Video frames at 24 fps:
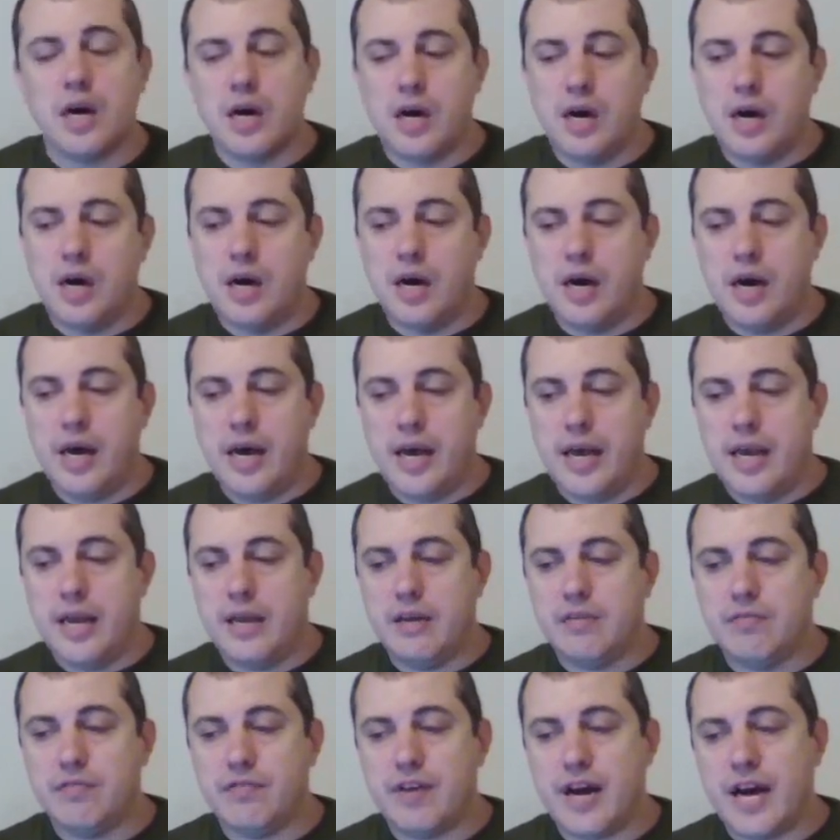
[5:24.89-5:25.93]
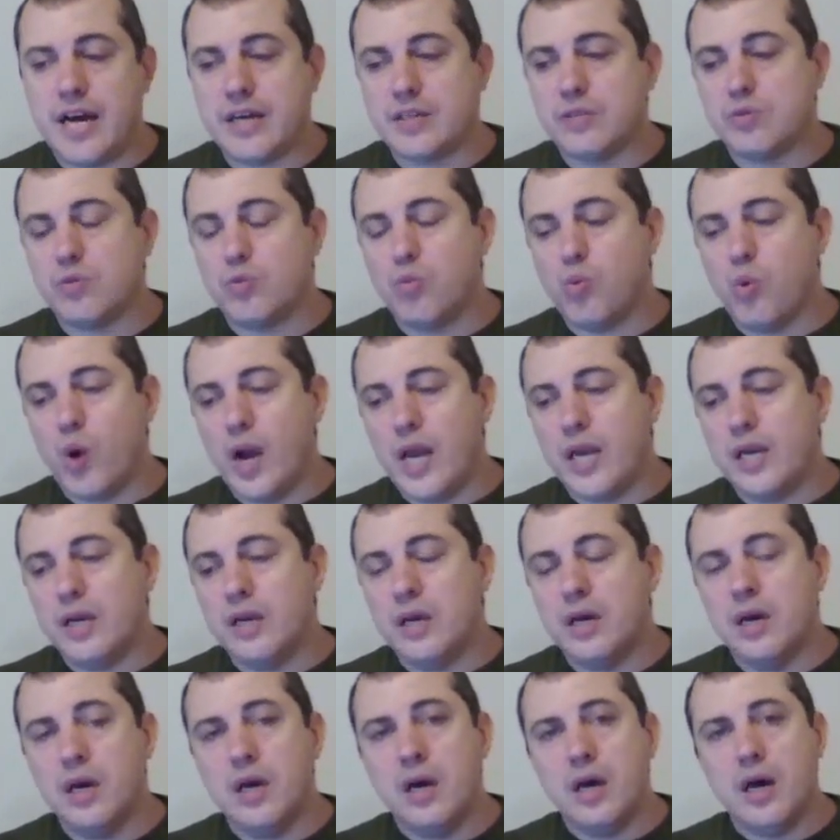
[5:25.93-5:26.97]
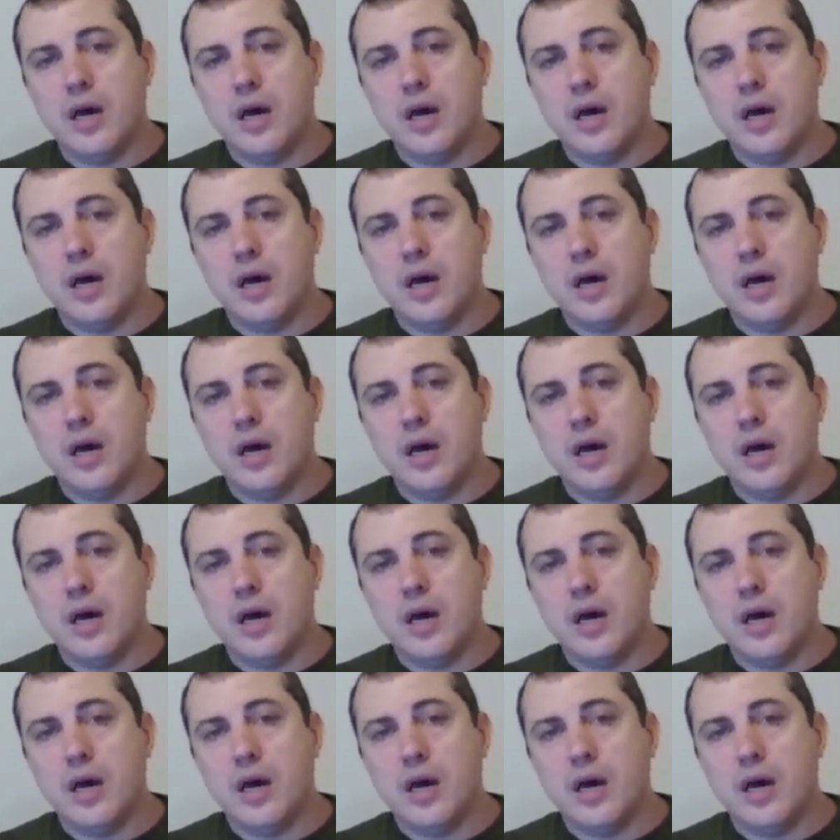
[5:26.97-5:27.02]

Uh, in fact, when